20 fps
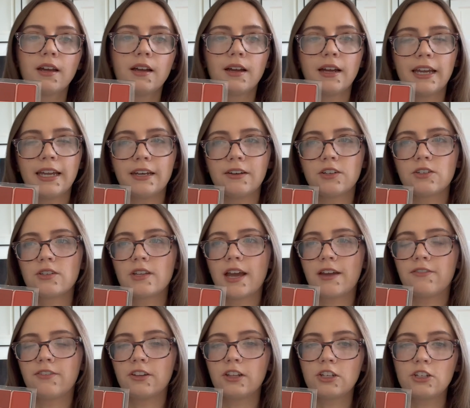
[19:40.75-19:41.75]
and I
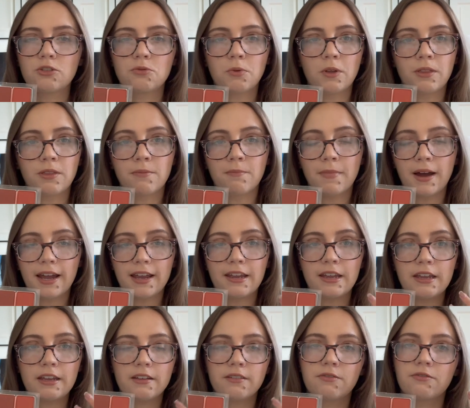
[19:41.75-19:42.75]
feel like just with
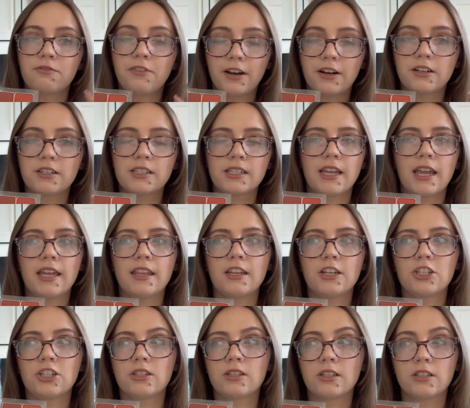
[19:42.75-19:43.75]
my fair skin, it
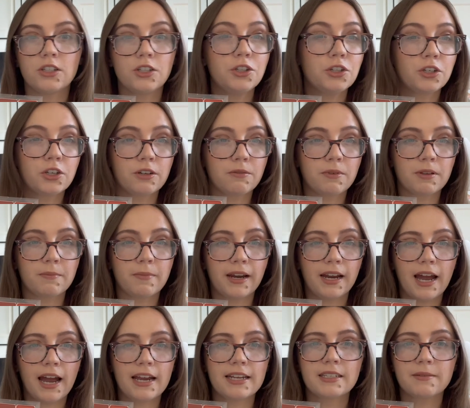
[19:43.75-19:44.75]
just doesn't look good with
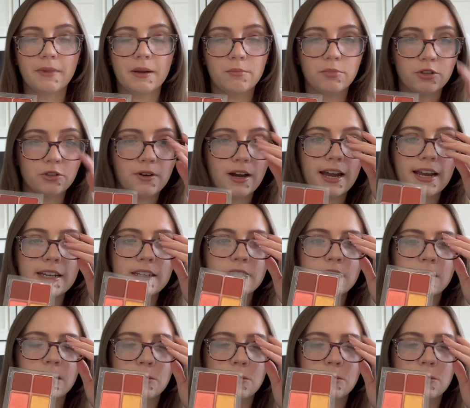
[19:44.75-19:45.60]
my eyes and my blue eyes,